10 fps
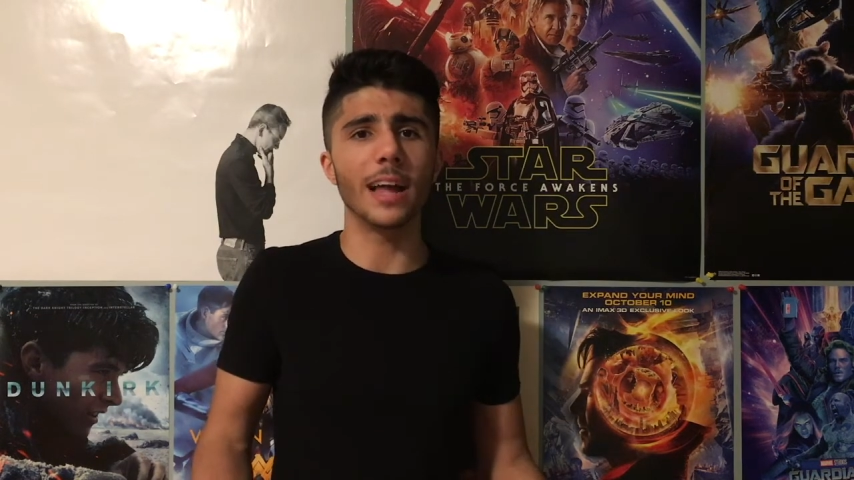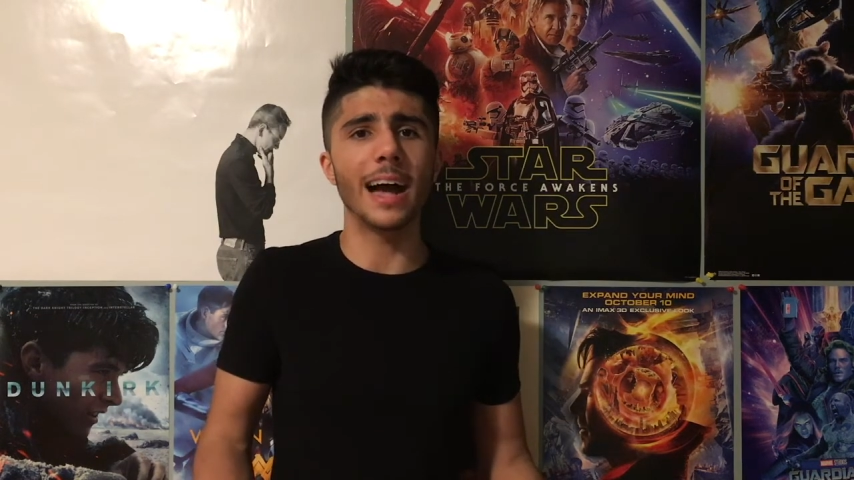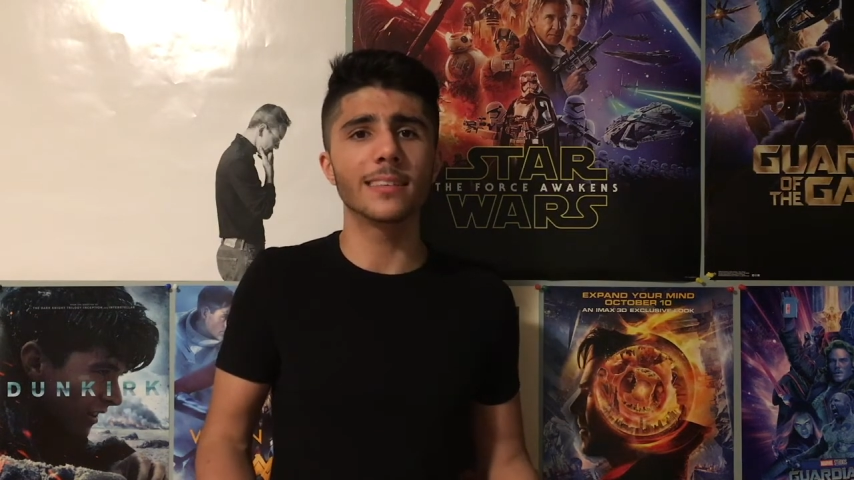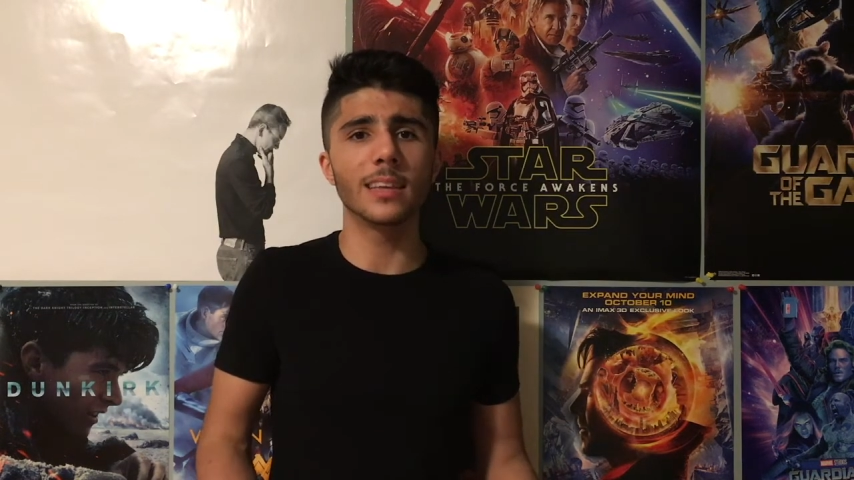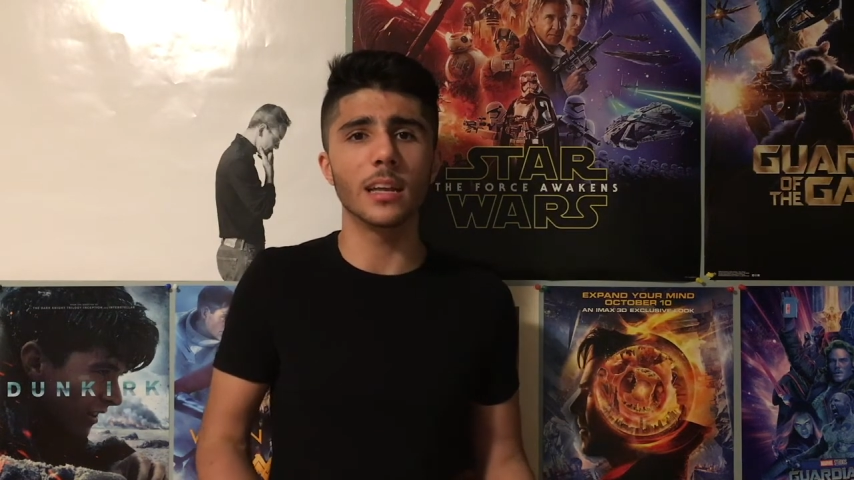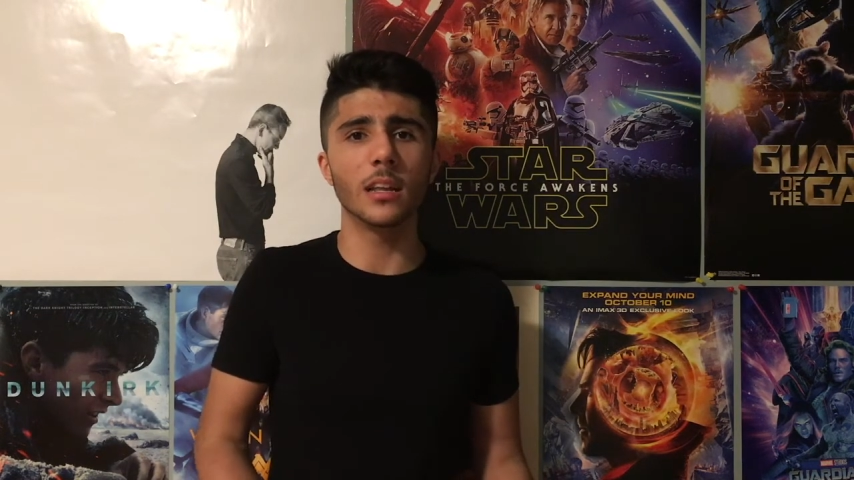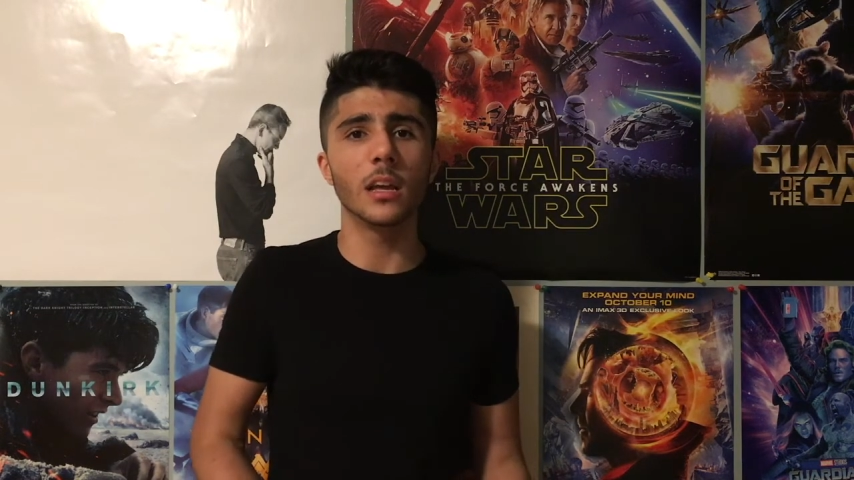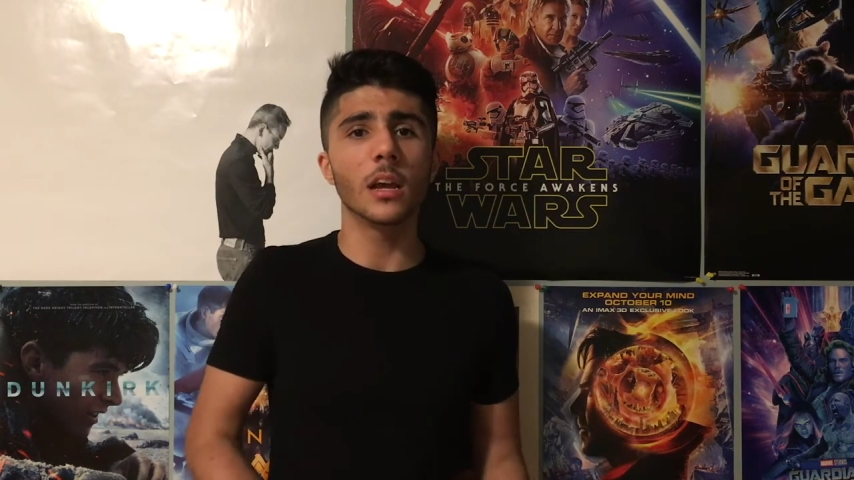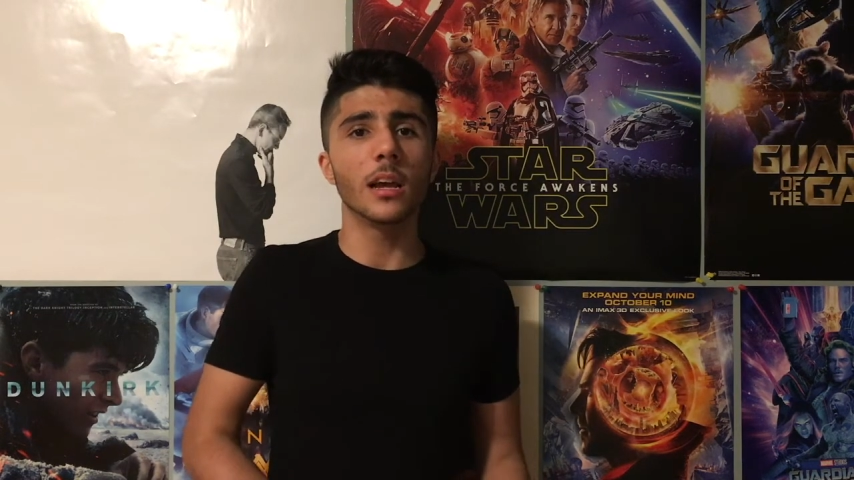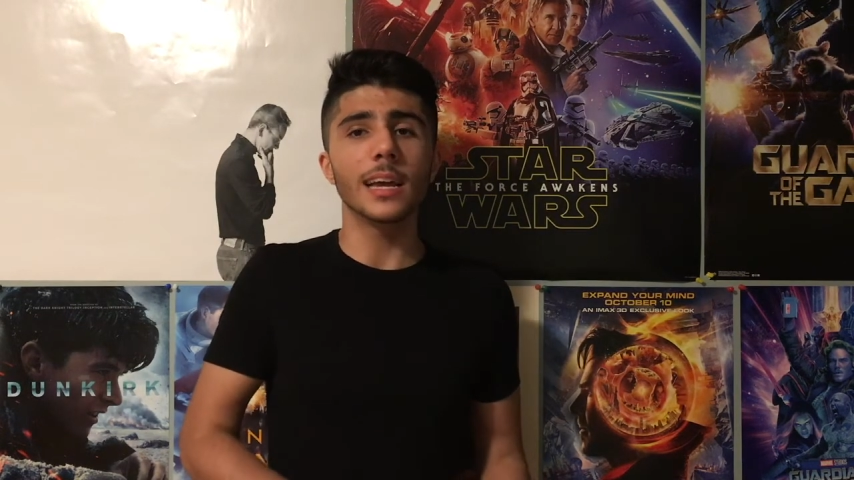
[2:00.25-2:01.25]
As in
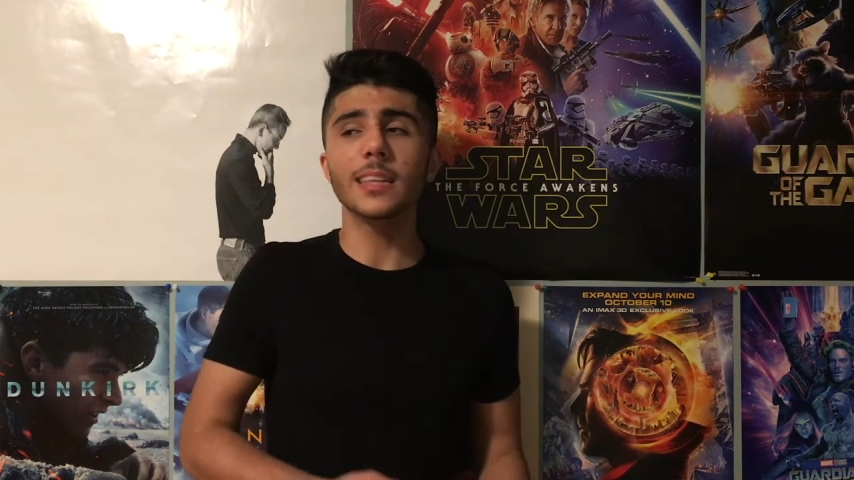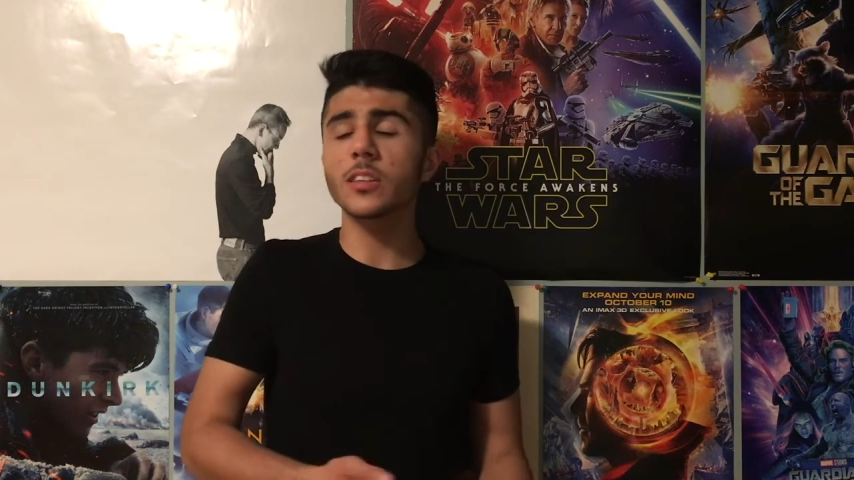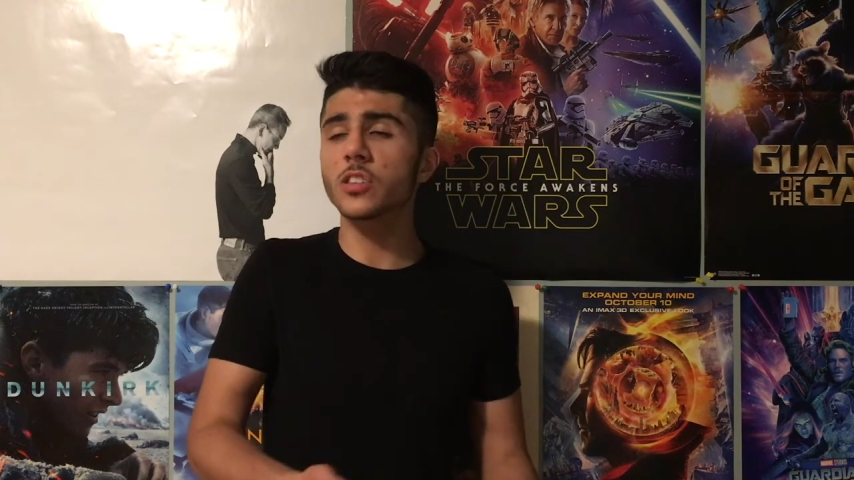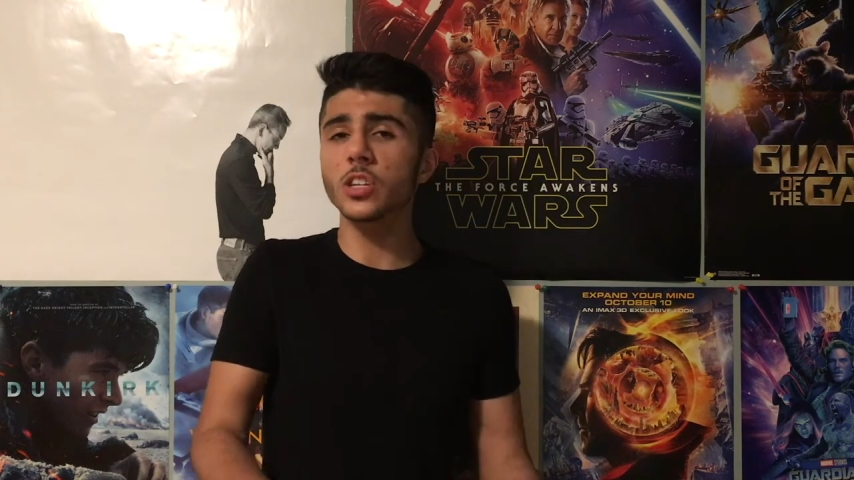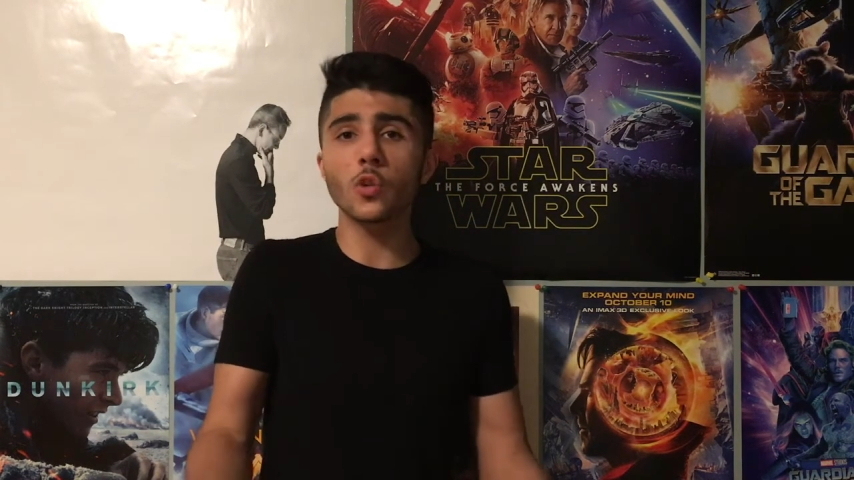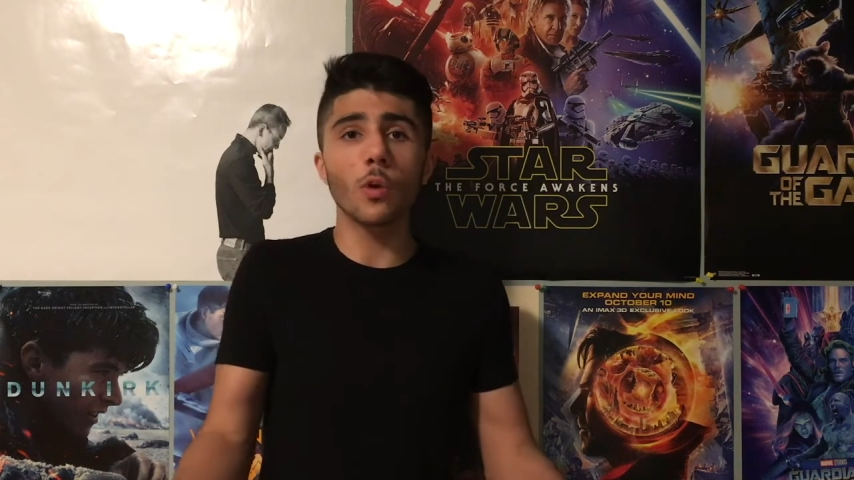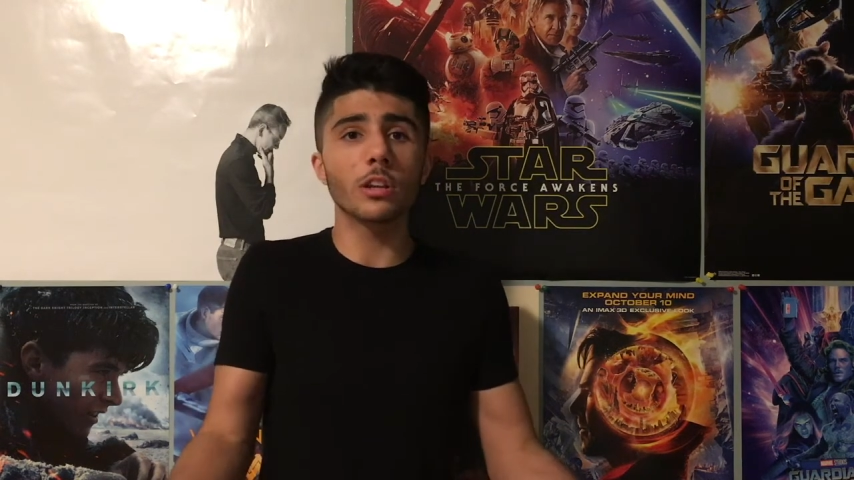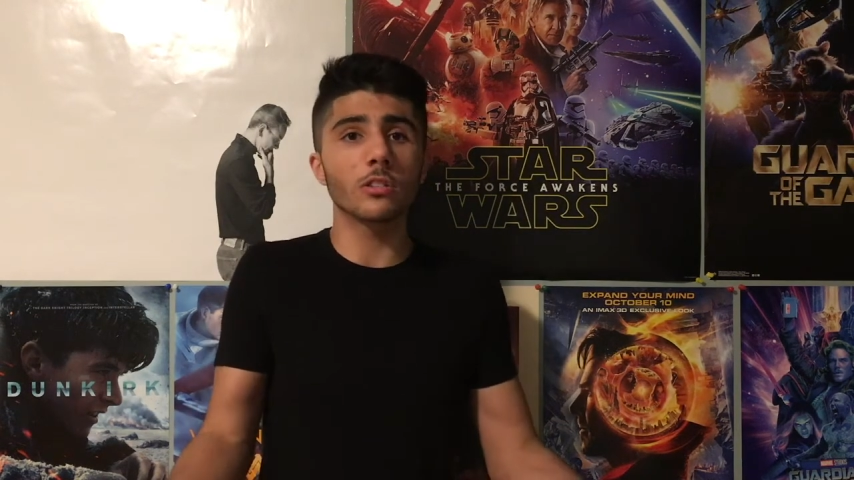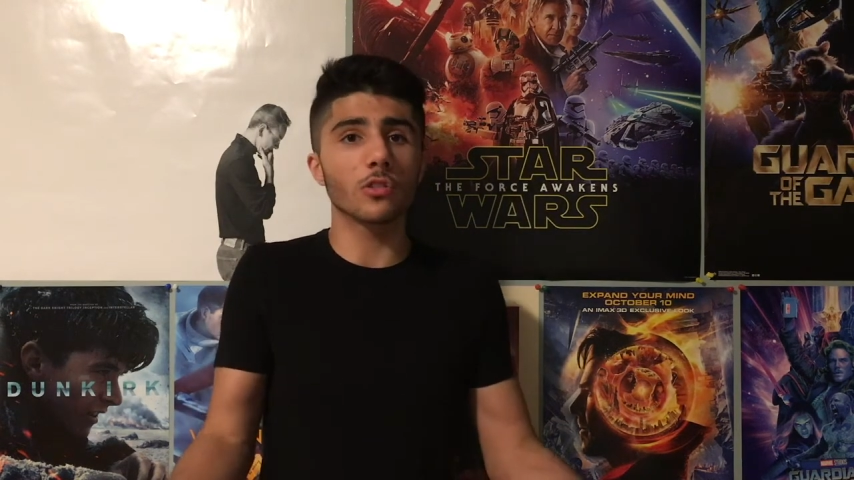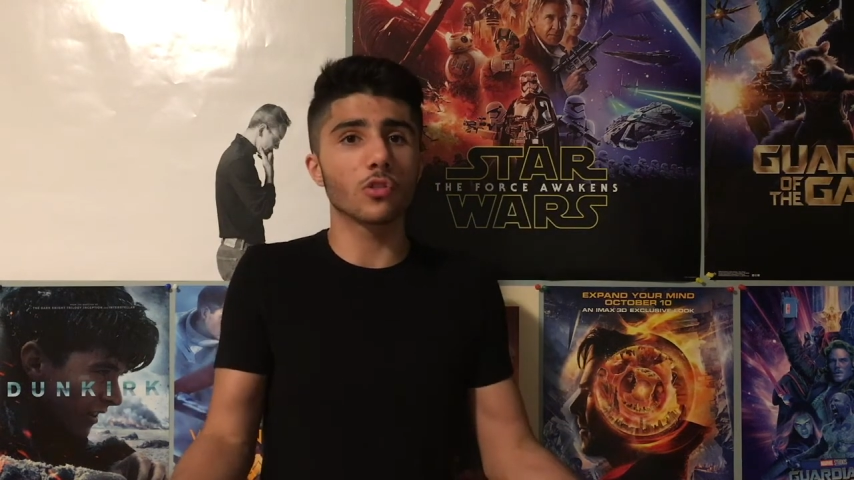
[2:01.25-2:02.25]
the
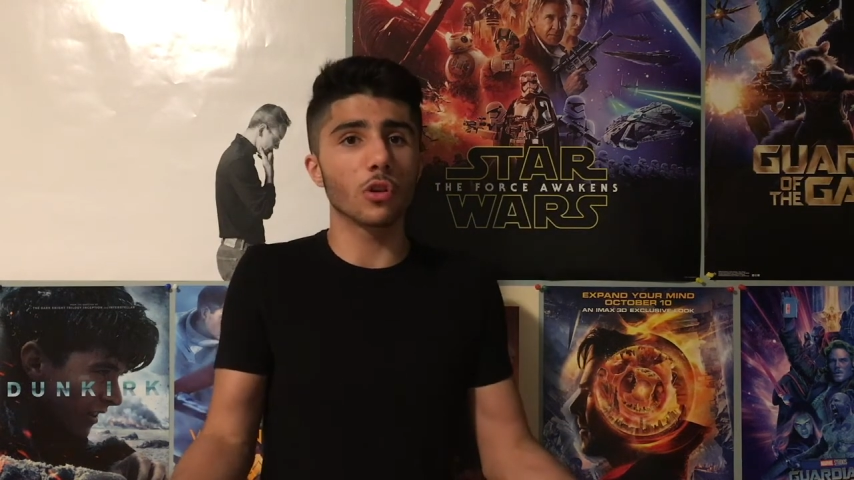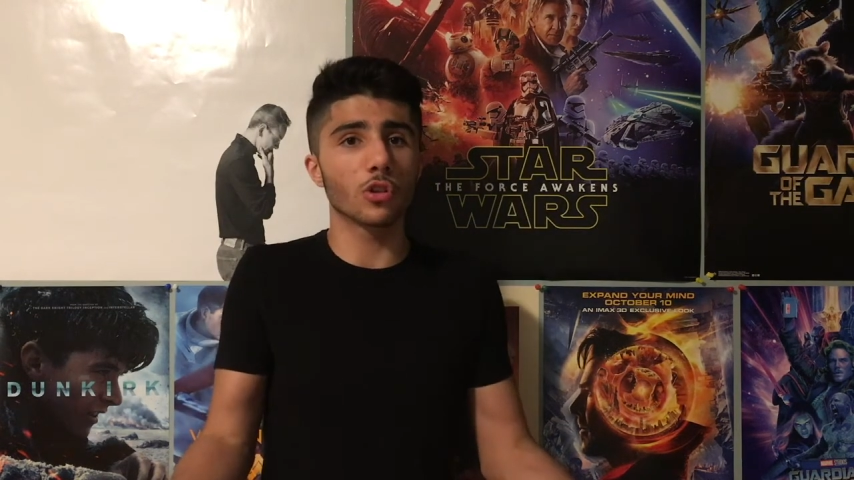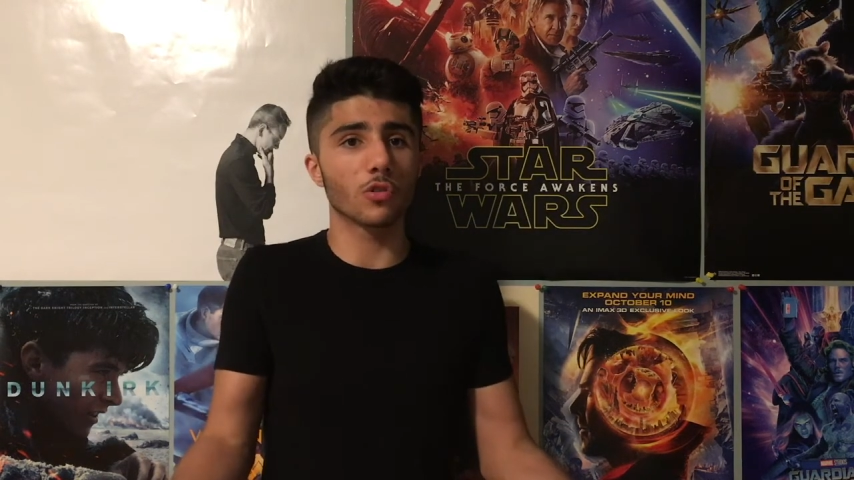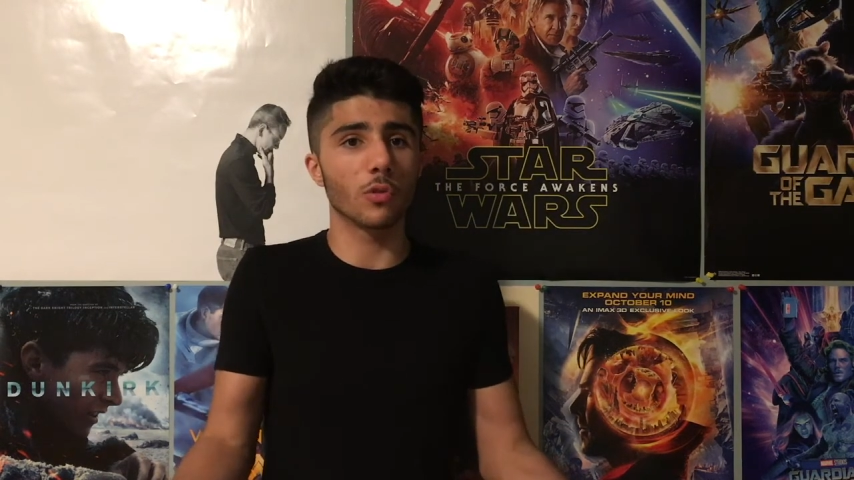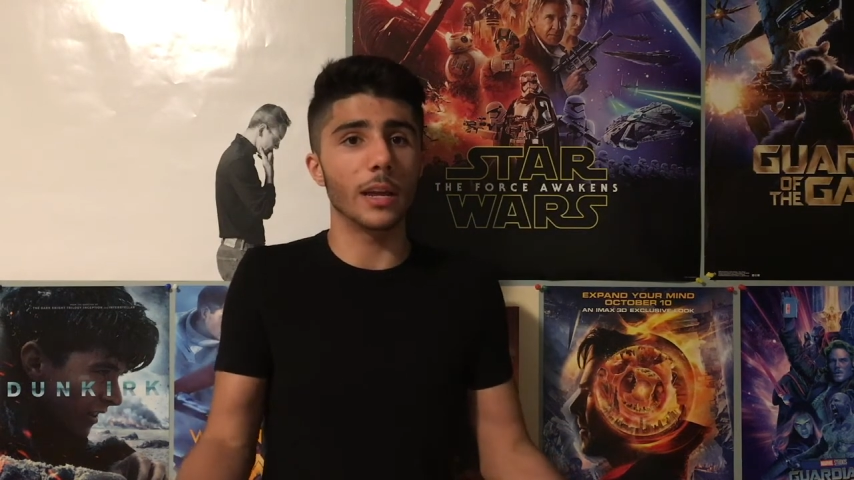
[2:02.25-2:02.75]
situation the soldiers were